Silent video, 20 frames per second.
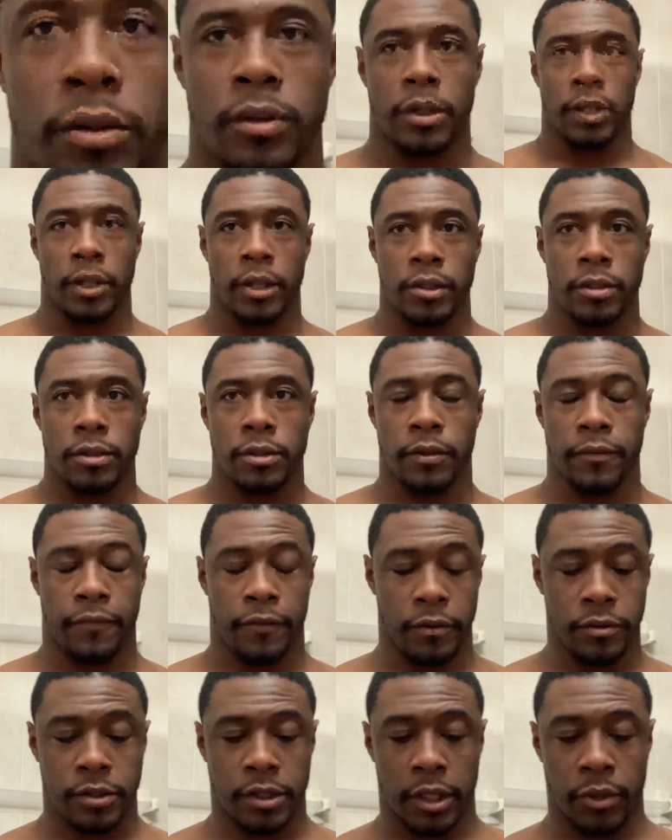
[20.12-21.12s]
Okay, the
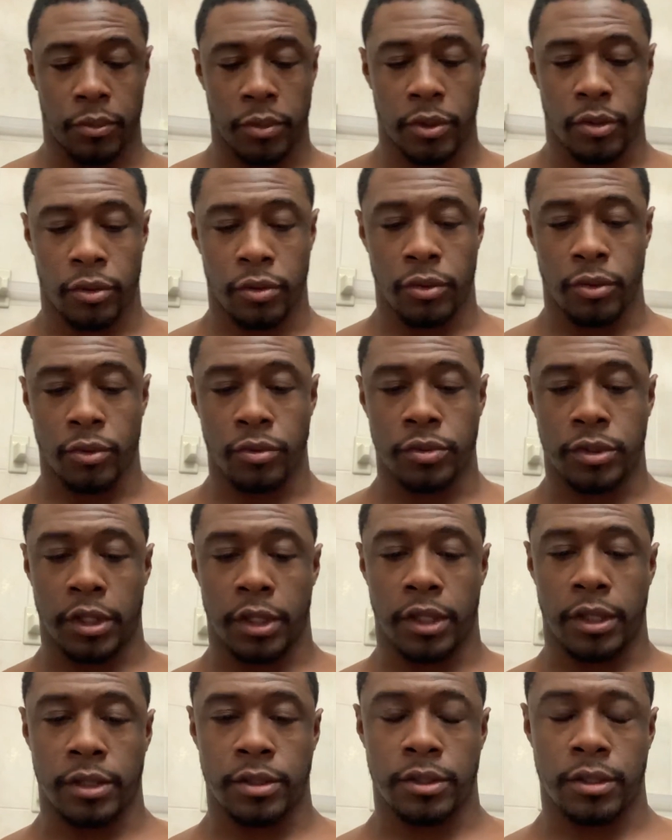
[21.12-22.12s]
first thing we're gonna use
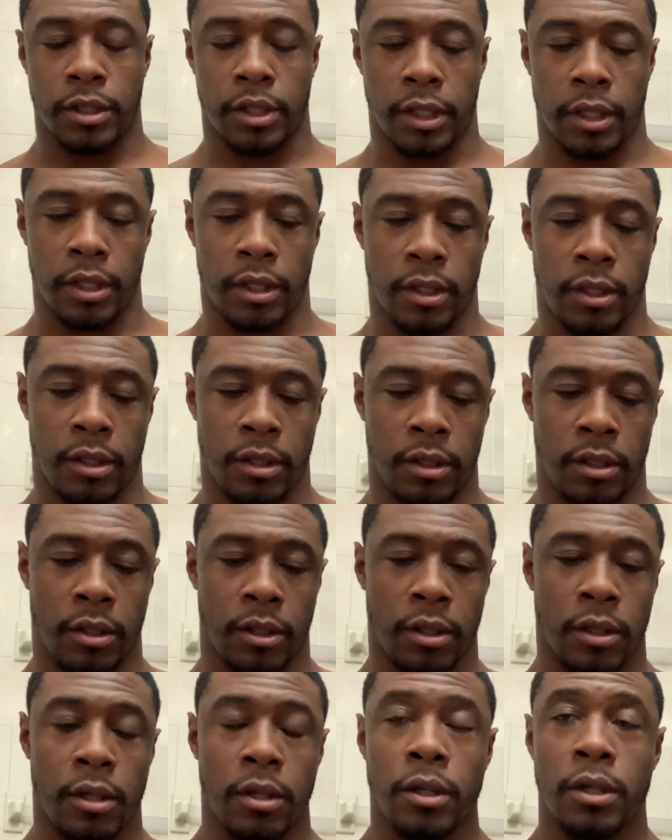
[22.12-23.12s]
is the
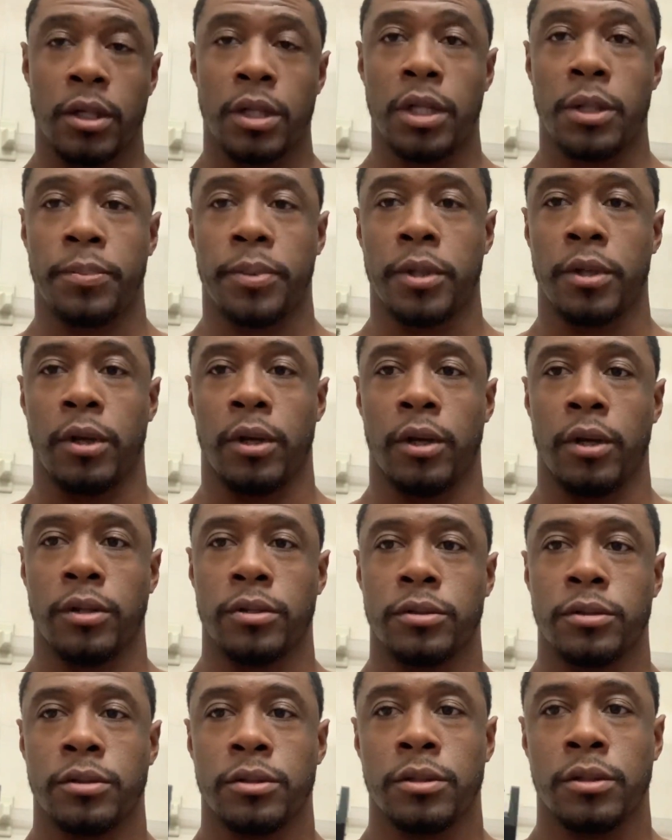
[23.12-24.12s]
clipper guard.
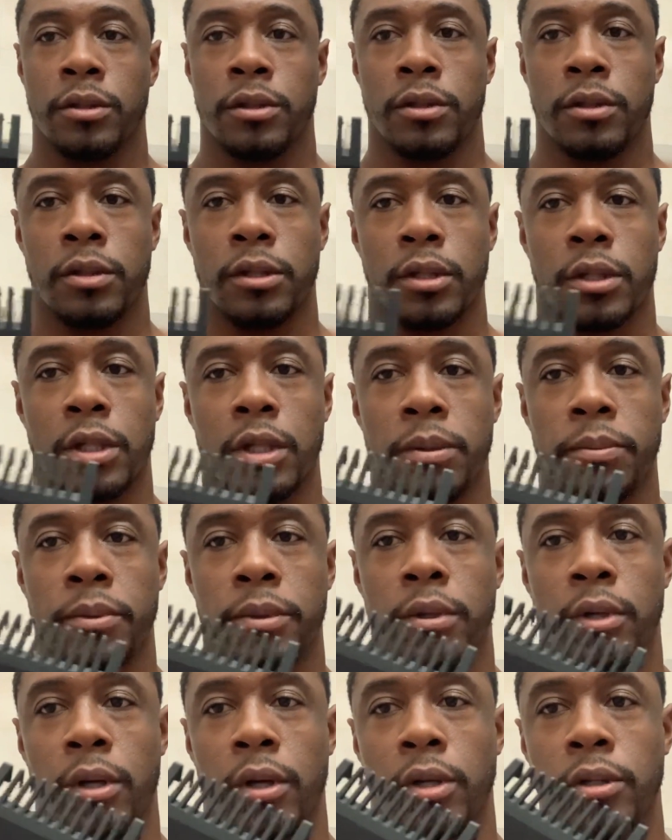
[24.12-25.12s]
The clipper
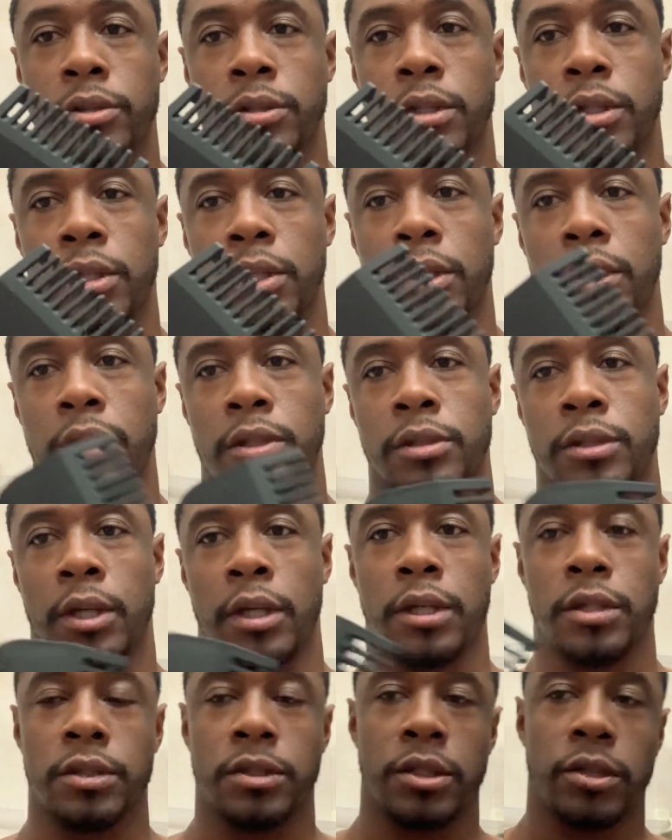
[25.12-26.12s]
guard is
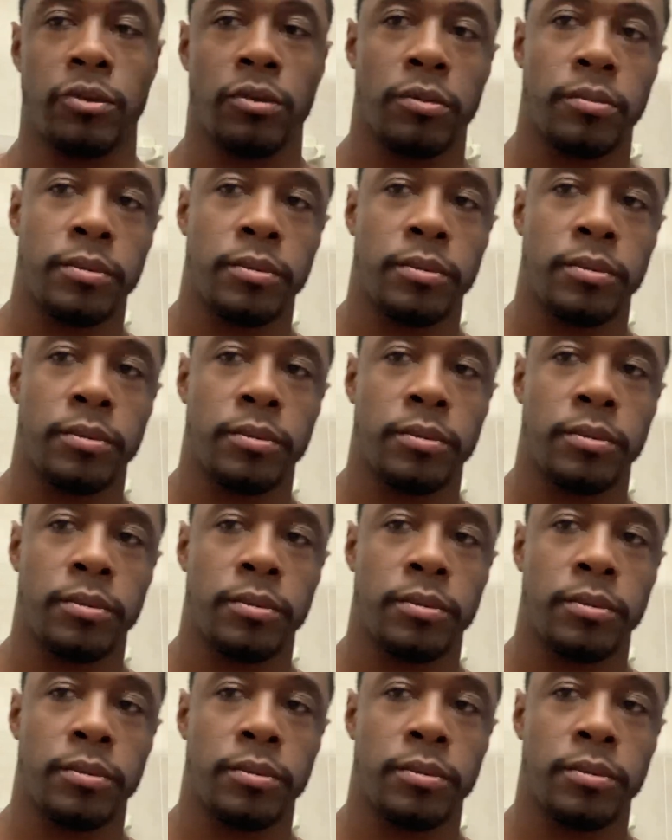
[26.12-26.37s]
a 0